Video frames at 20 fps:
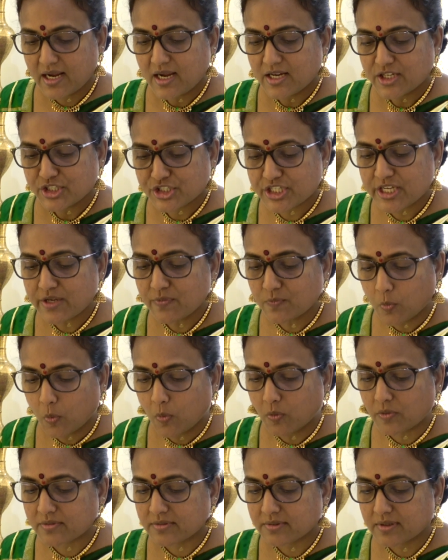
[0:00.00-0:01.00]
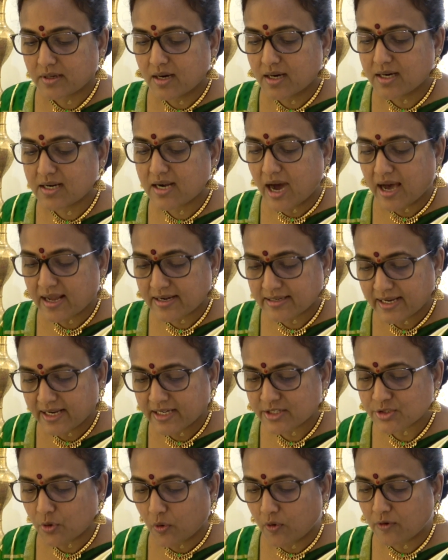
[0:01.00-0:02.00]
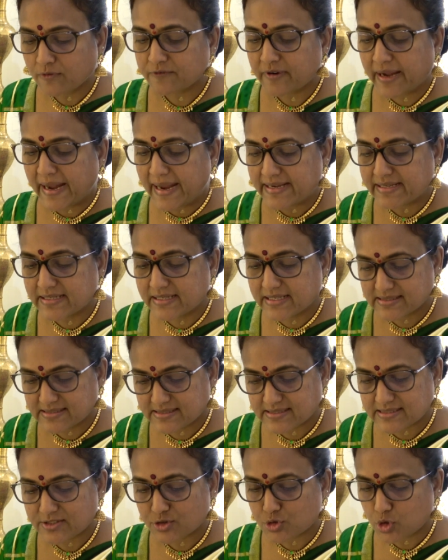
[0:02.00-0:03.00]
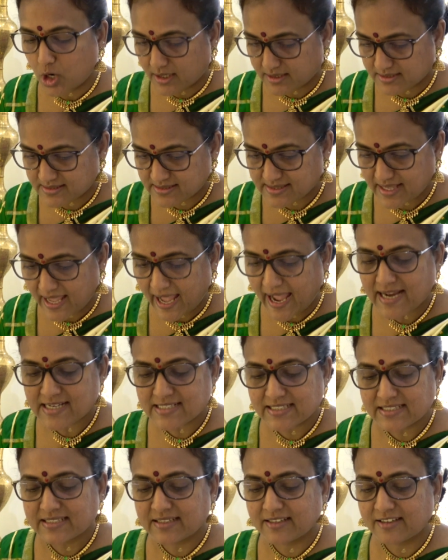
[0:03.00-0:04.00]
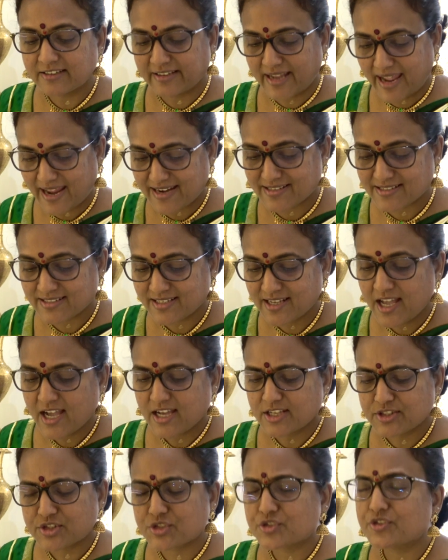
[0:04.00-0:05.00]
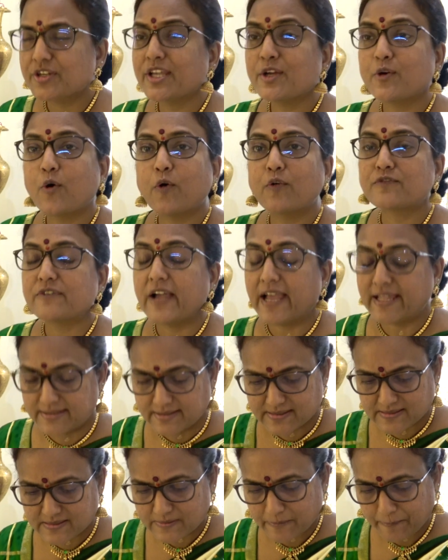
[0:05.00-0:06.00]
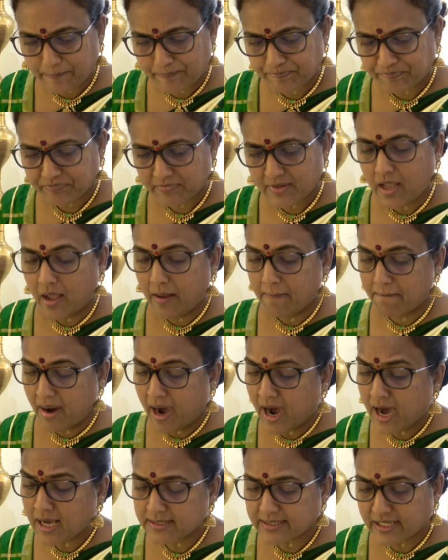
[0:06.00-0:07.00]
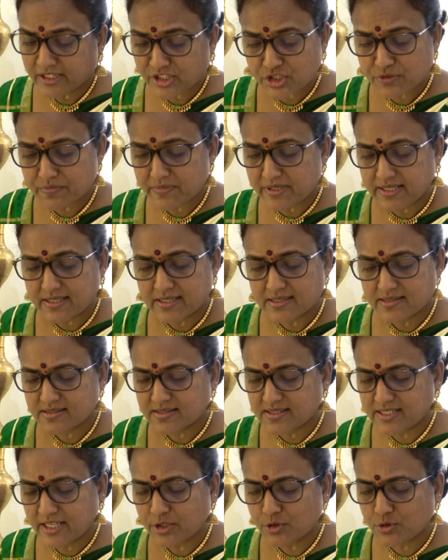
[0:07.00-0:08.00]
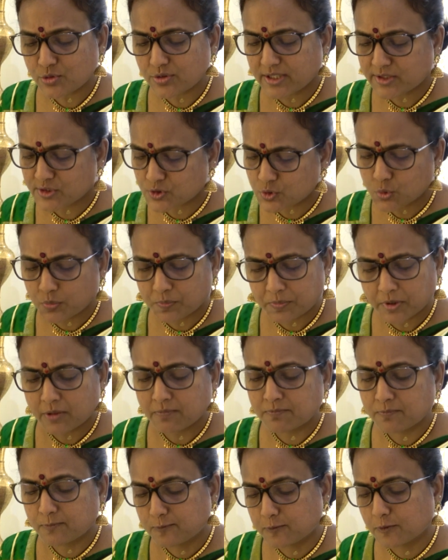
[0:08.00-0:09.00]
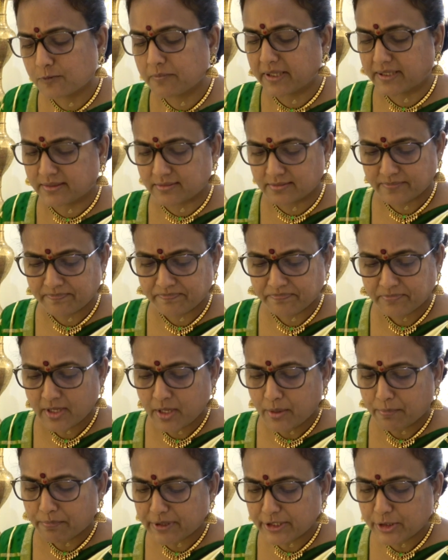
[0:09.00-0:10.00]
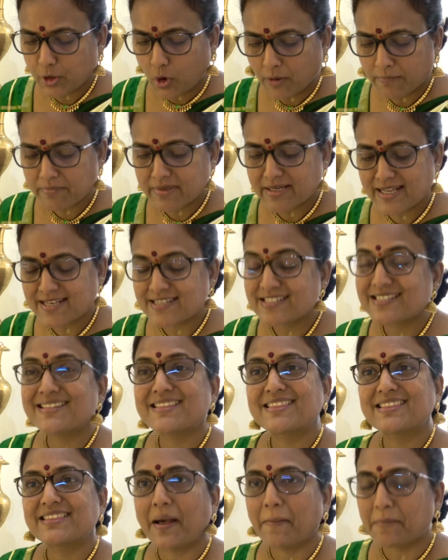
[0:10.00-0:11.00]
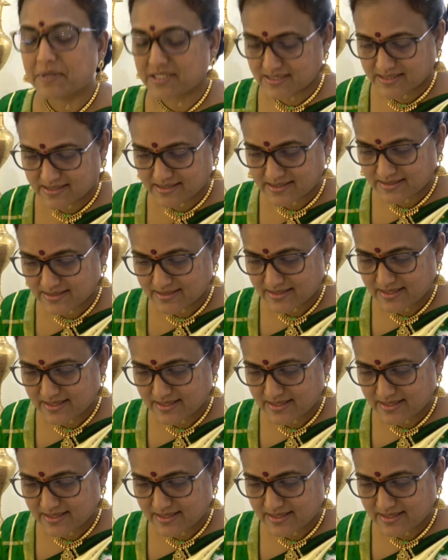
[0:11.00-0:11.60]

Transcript: she wore a garland of headless trunks, and in her head a string of heads. Mahalakshmi said to that superb woman, predominant in tamas,